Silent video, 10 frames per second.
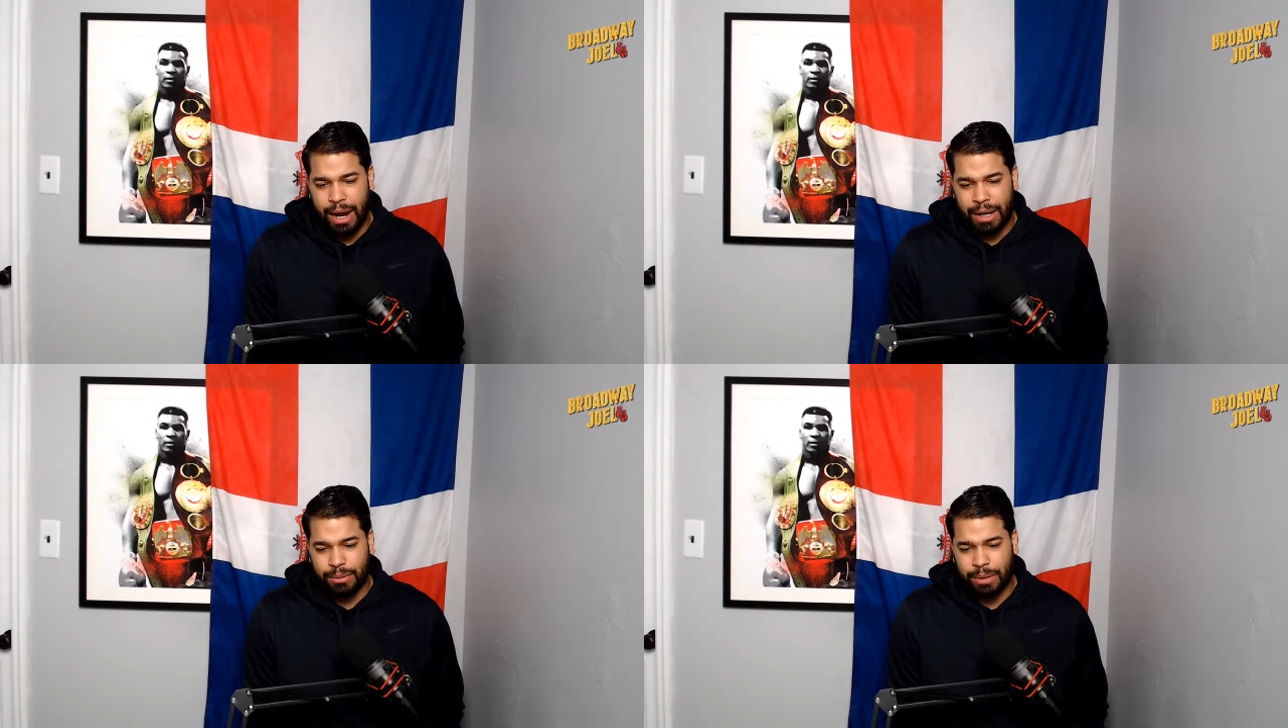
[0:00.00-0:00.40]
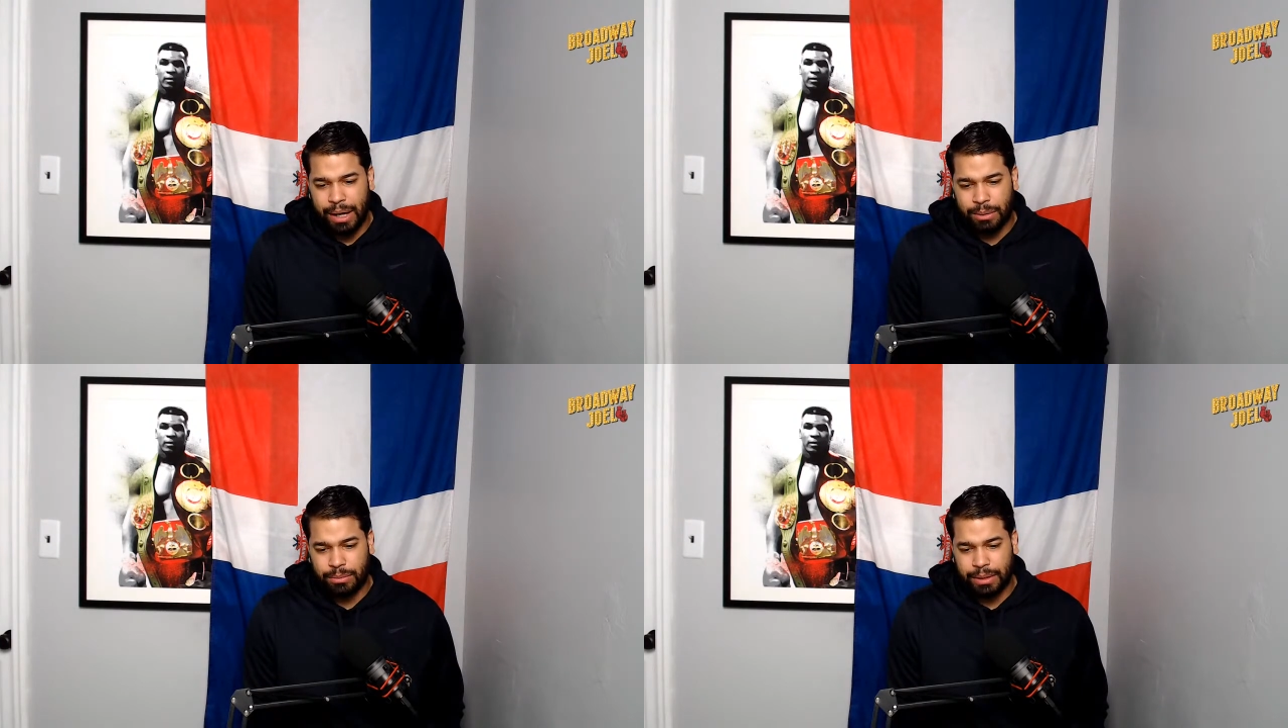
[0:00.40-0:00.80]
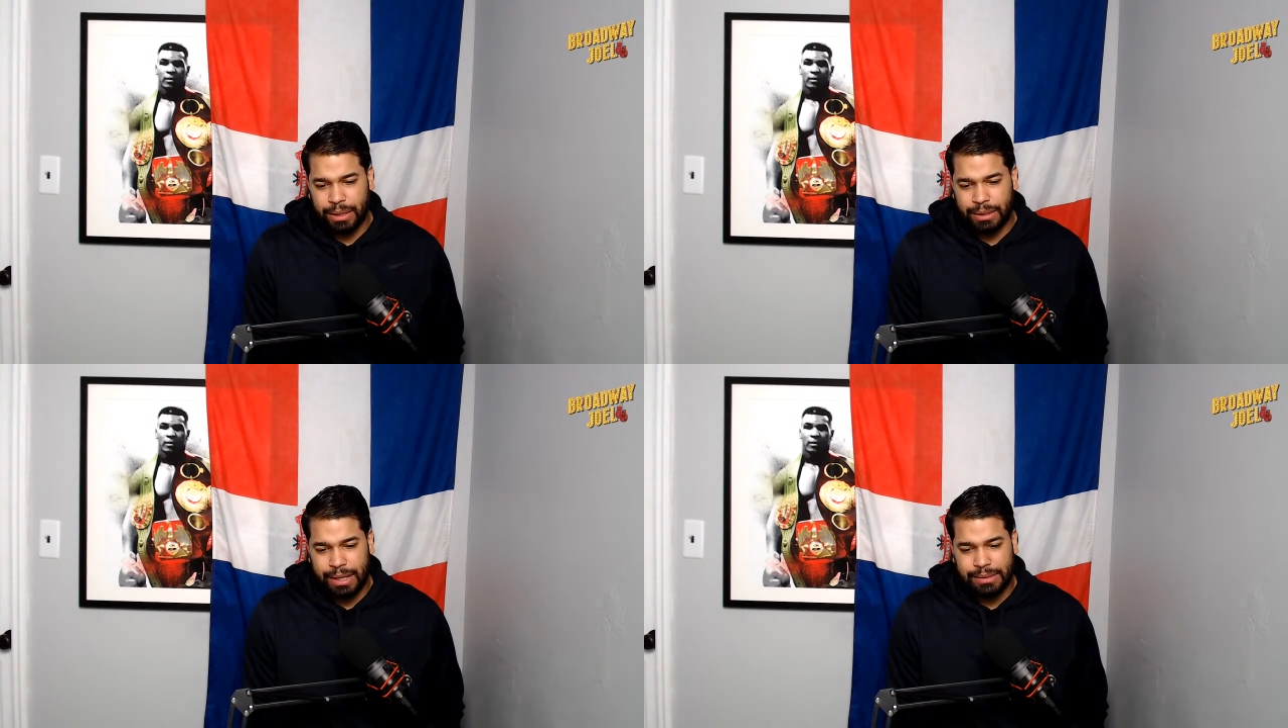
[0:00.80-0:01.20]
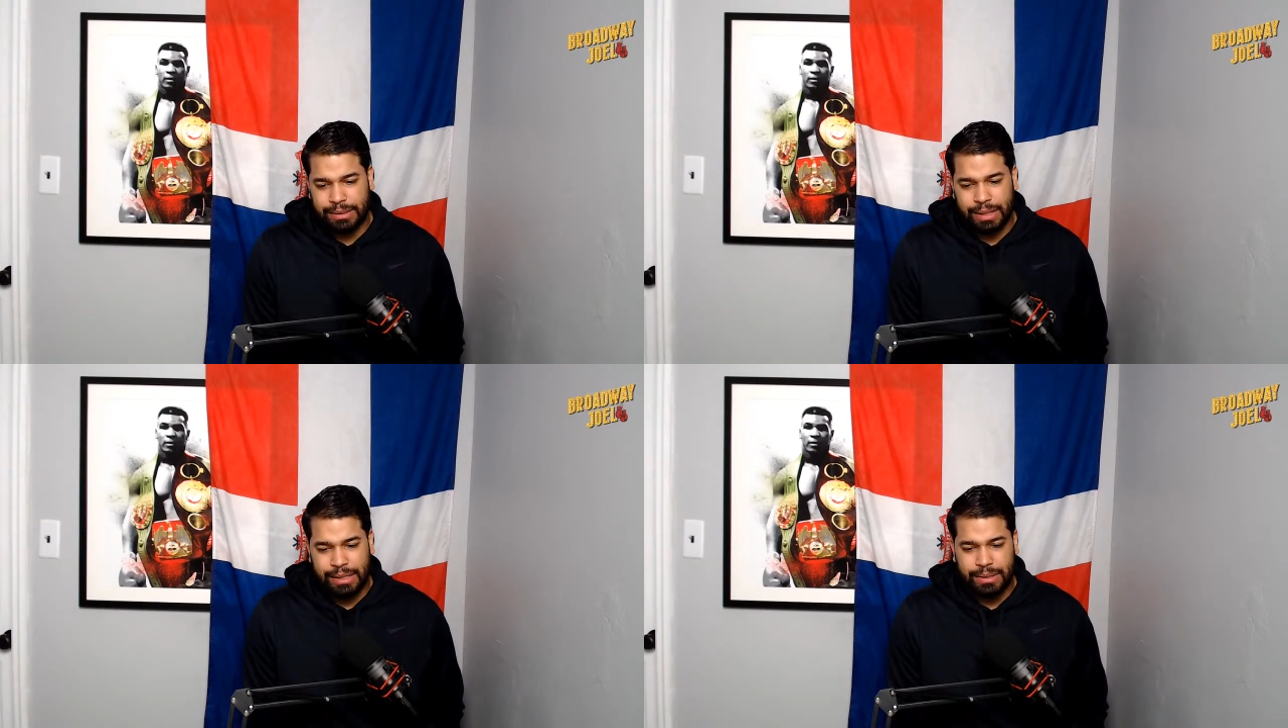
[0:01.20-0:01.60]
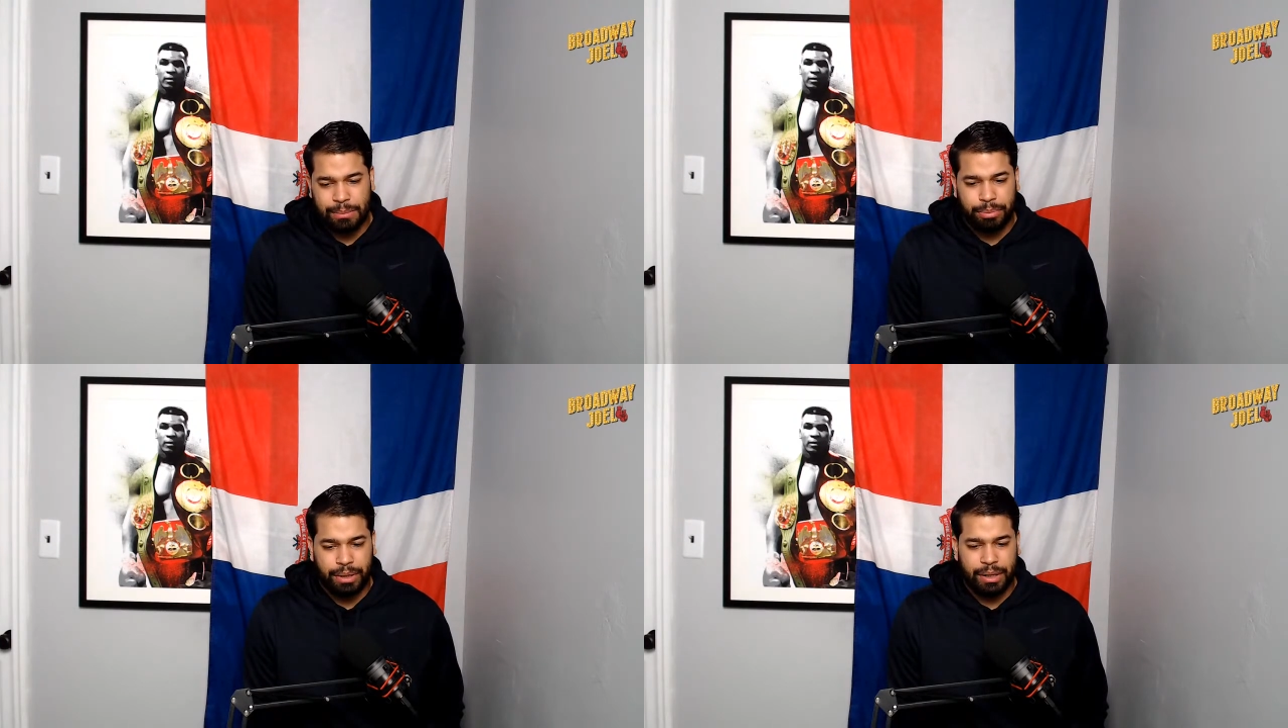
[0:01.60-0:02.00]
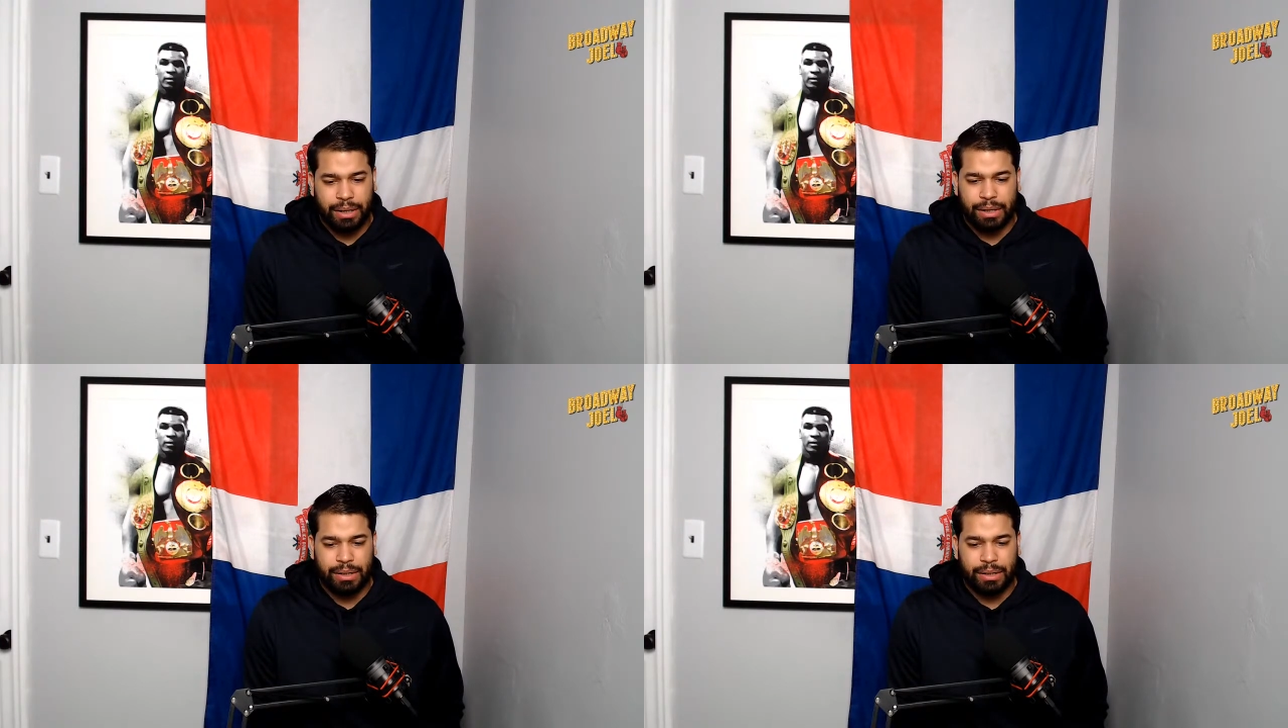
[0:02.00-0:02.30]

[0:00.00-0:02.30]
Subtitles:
I don't think that's a big